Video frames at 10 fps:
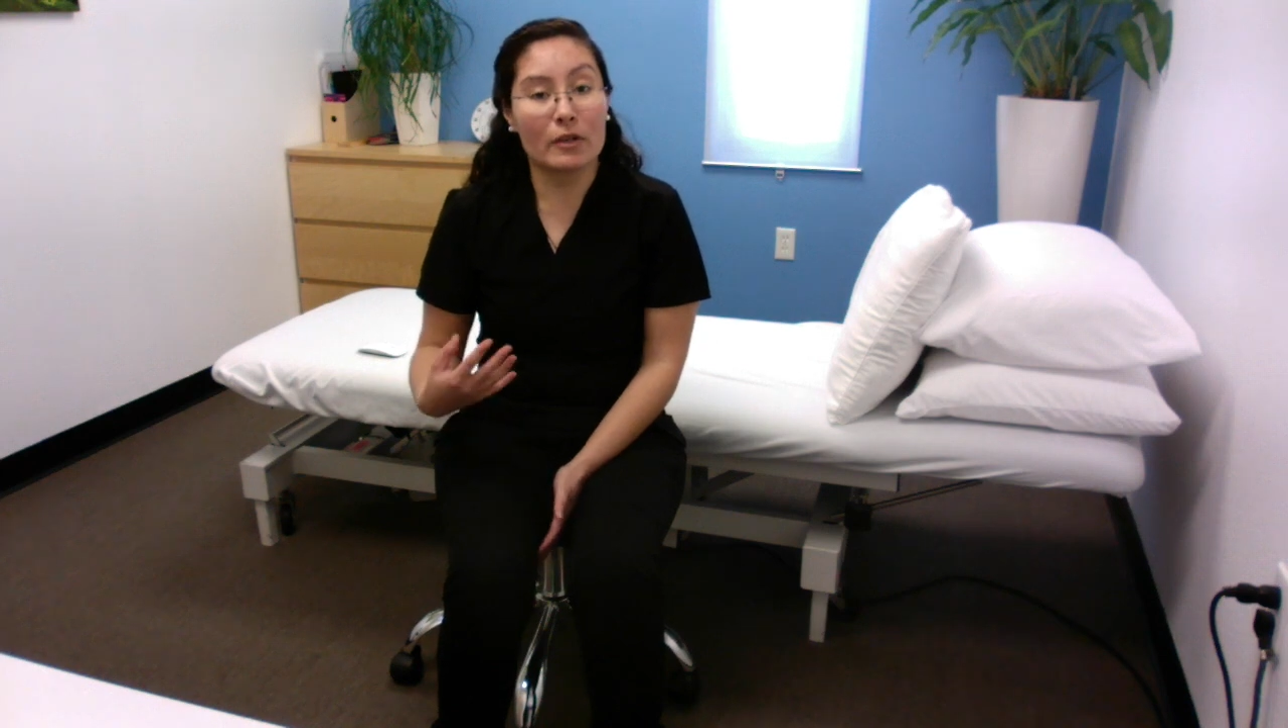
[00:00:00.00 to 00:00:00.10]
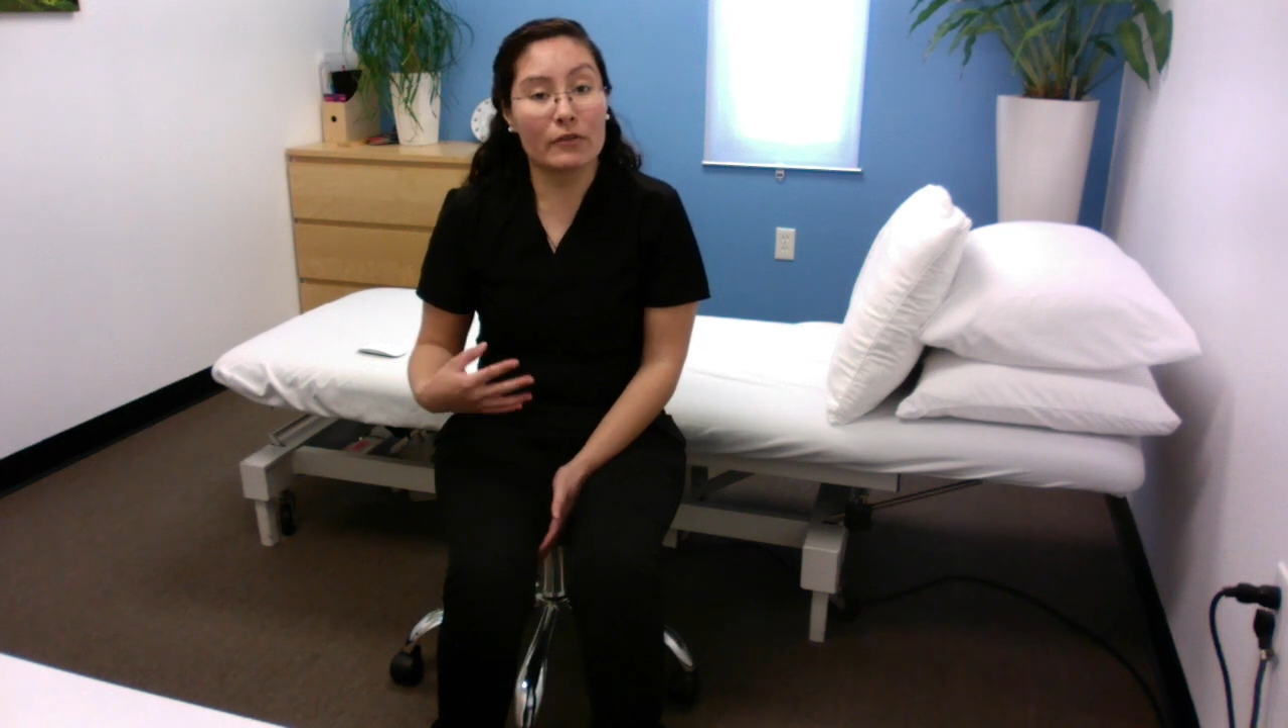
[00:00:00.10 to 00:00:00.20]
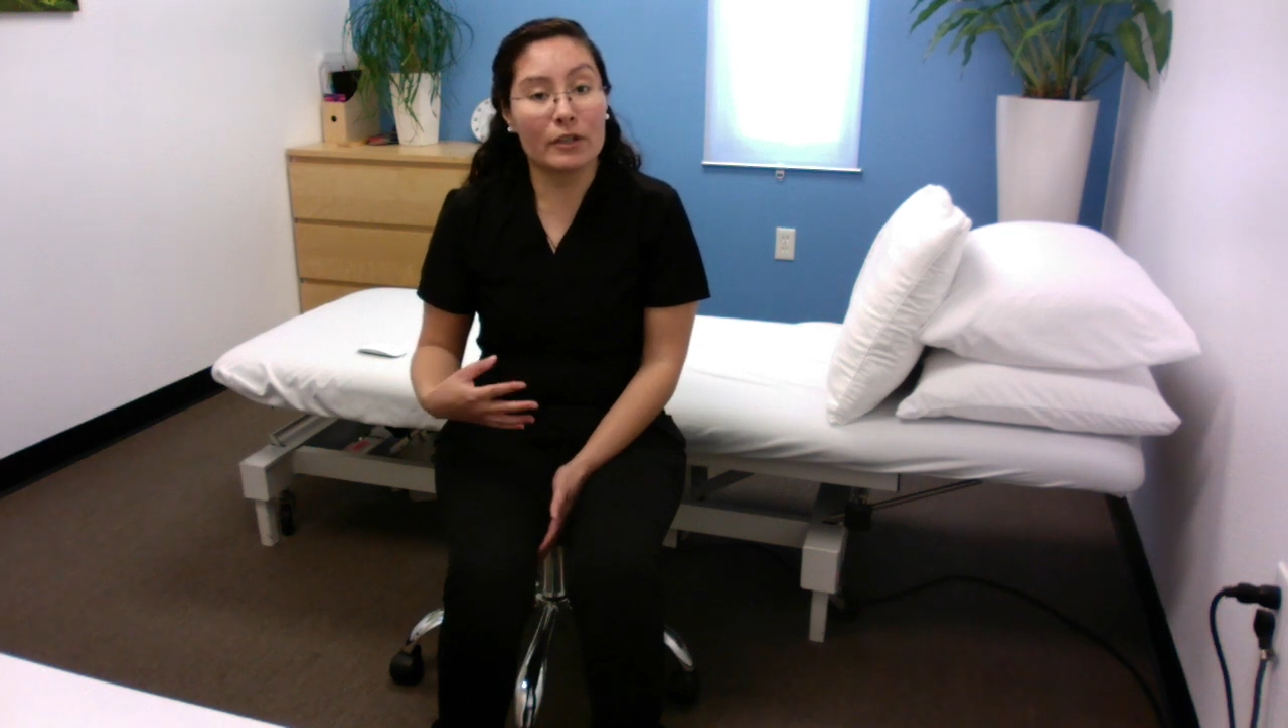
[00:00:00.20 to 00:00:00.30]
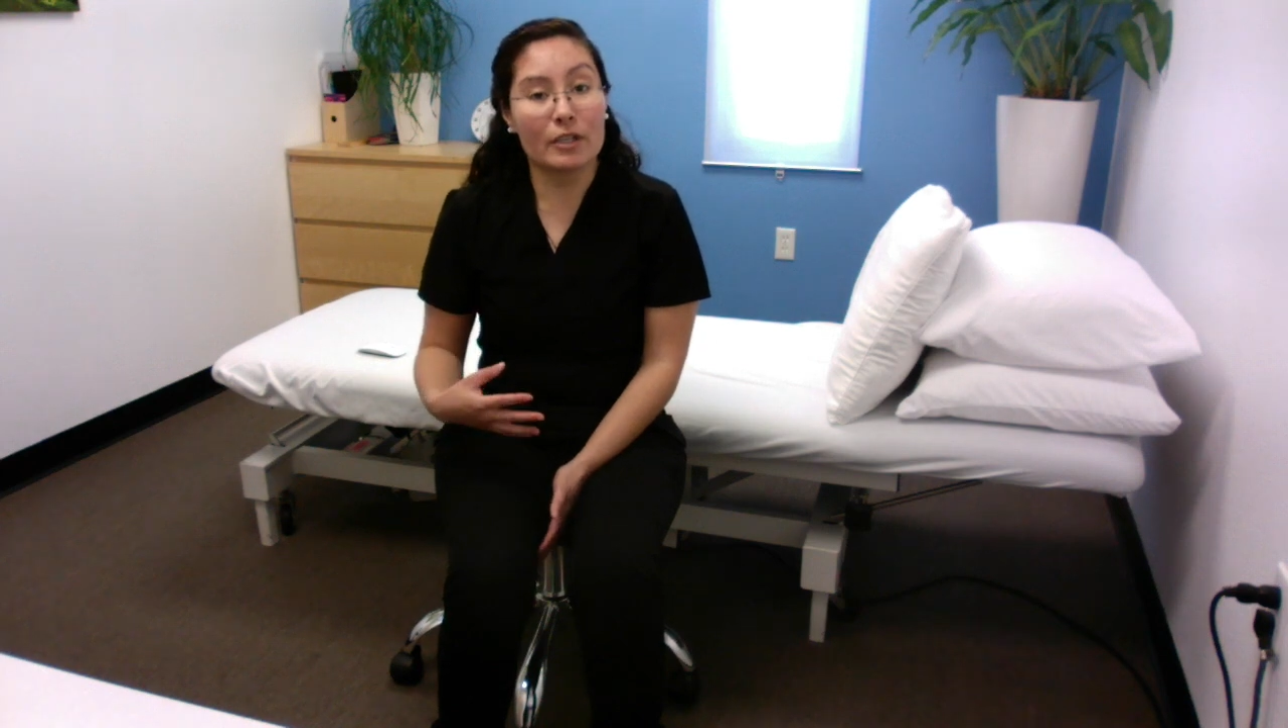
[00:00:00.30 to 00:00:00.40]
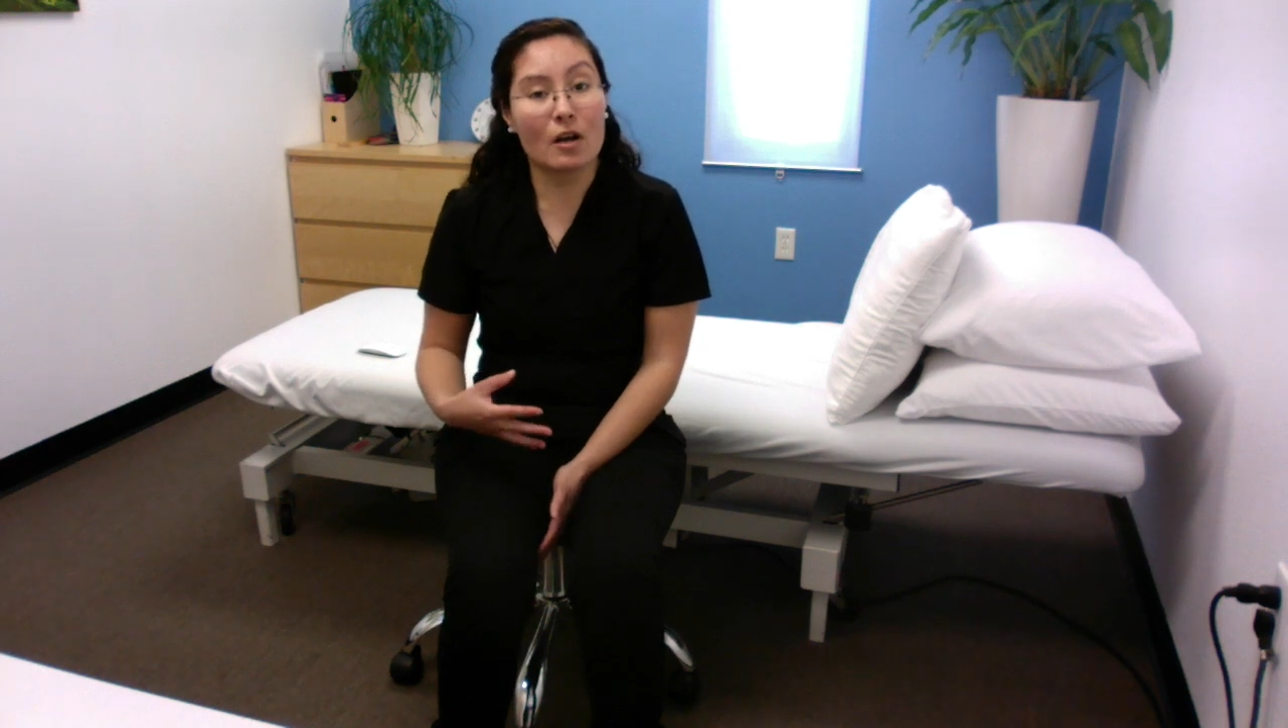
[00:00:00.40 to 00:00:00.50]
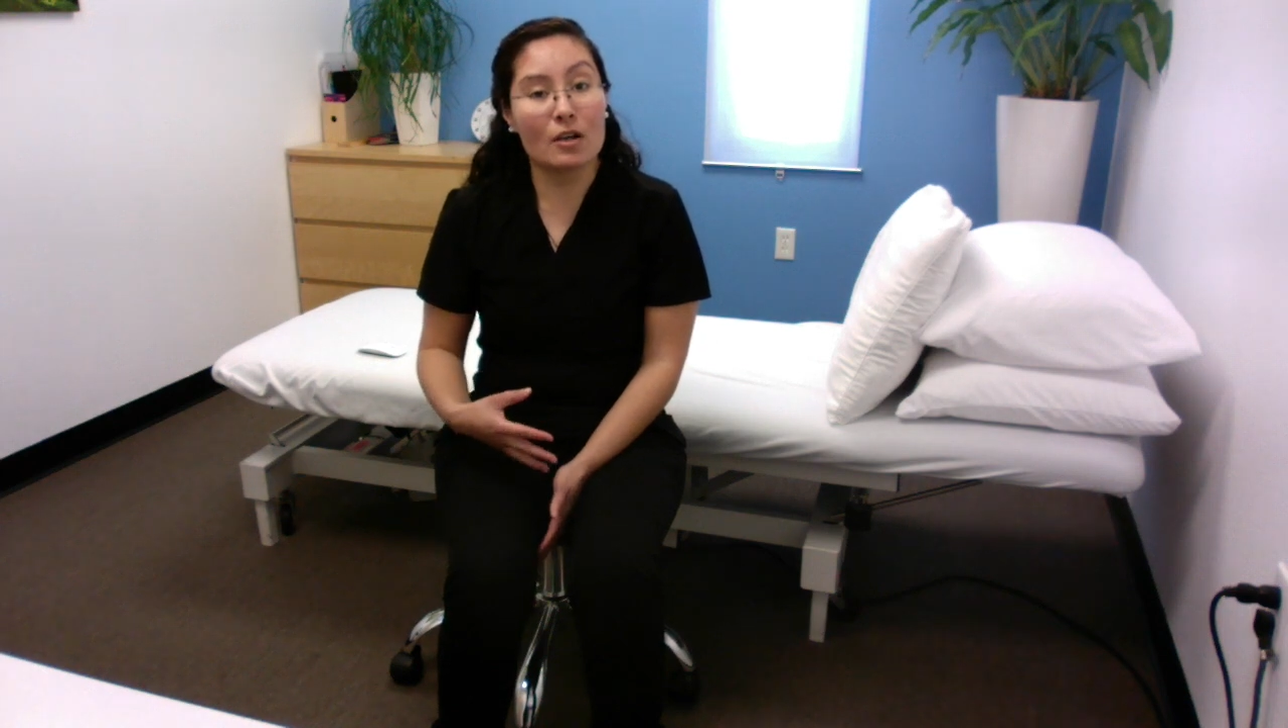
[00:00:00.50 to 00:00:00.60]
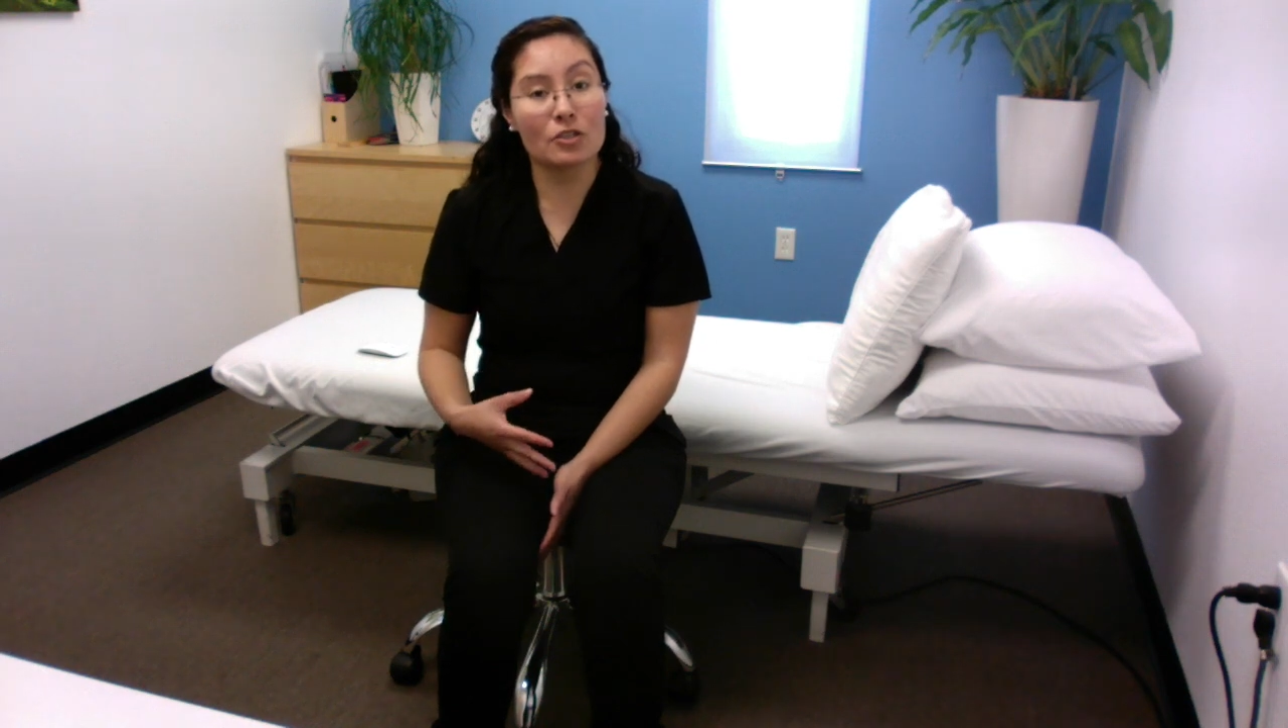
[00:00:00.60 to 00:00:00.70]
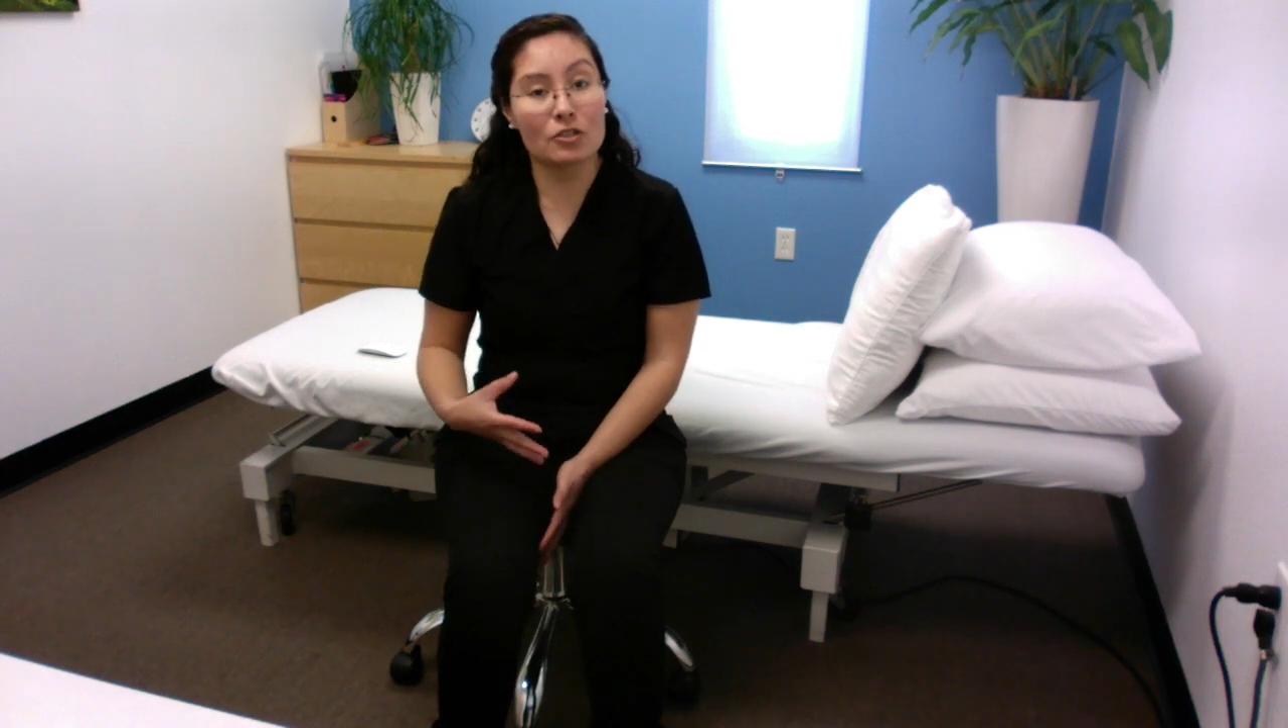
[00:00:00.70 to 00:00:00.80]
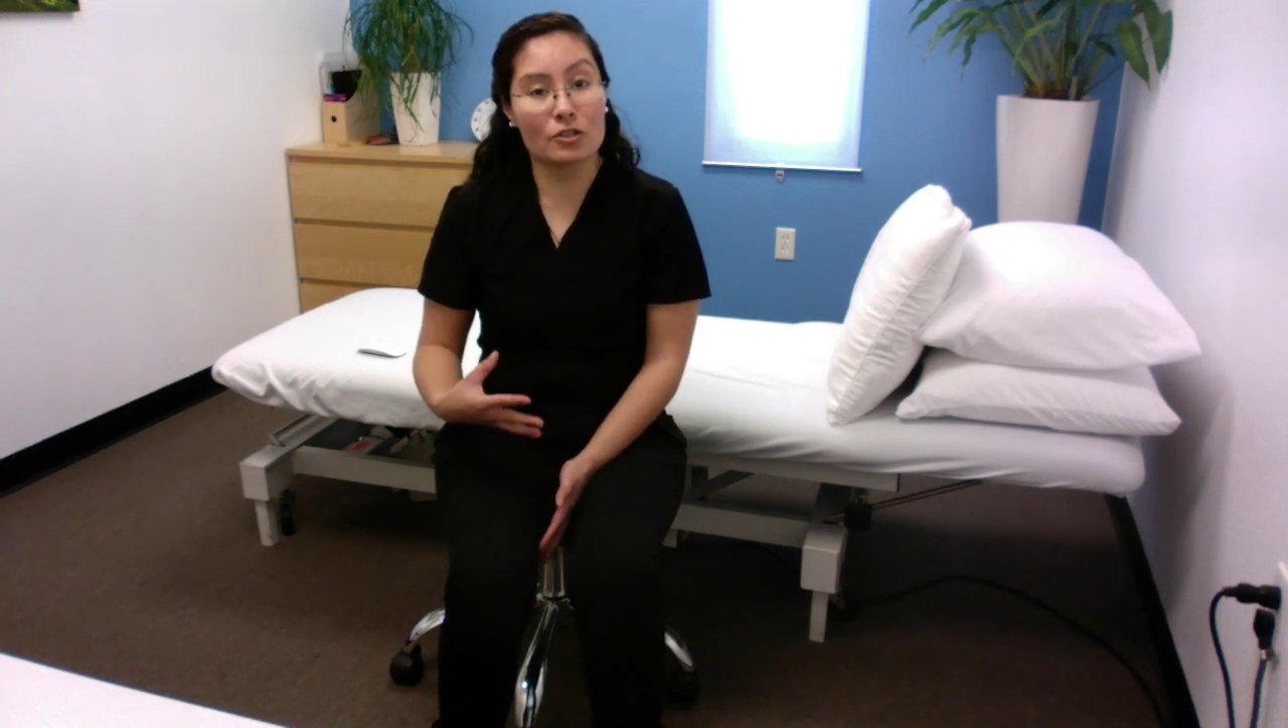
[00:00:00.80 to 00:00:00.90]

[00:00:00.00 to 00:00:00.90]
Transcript: very cautious